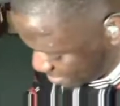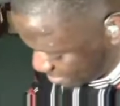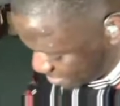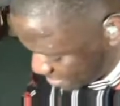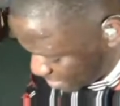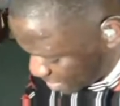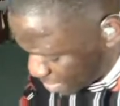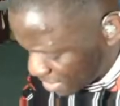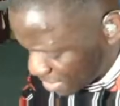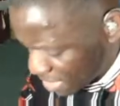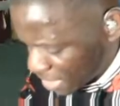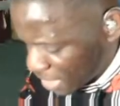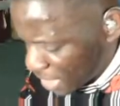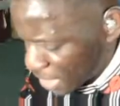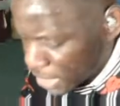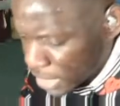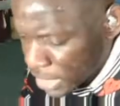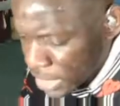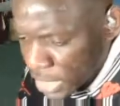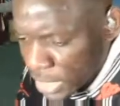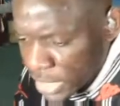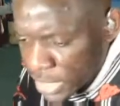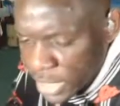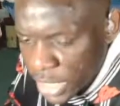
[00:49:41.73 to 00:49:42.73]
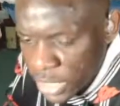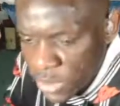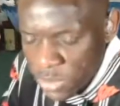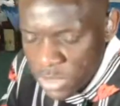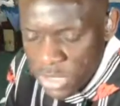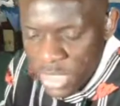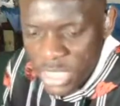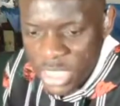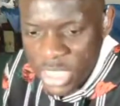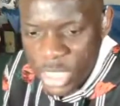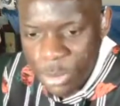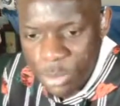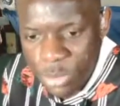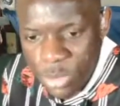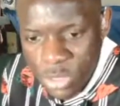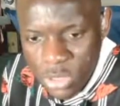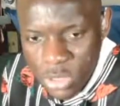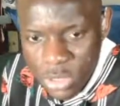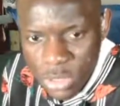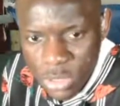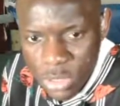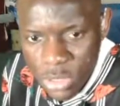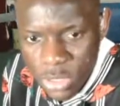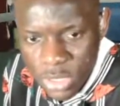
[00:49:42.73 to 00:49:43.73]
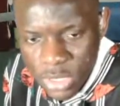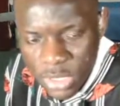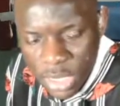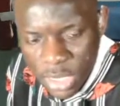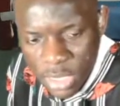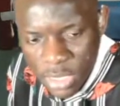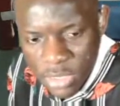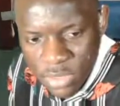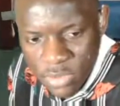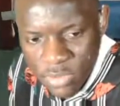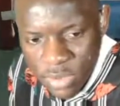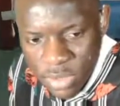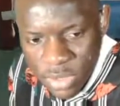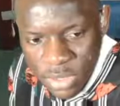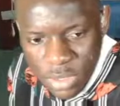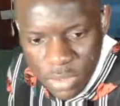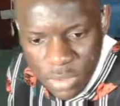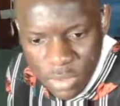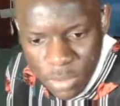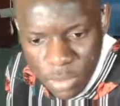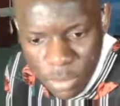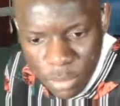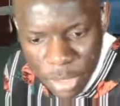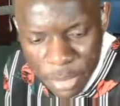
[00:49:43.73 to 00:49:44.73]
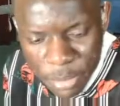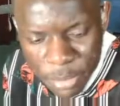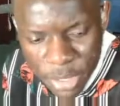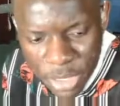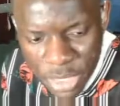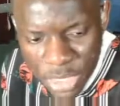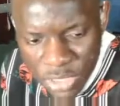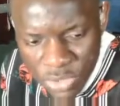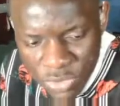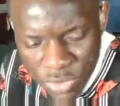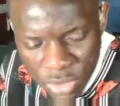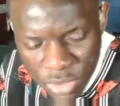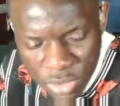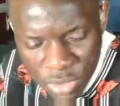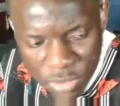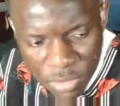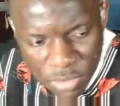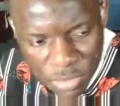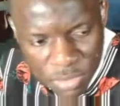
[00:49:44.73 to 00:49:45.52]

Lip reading: No, like they usually keep their size, right? Or maybe they shrink them.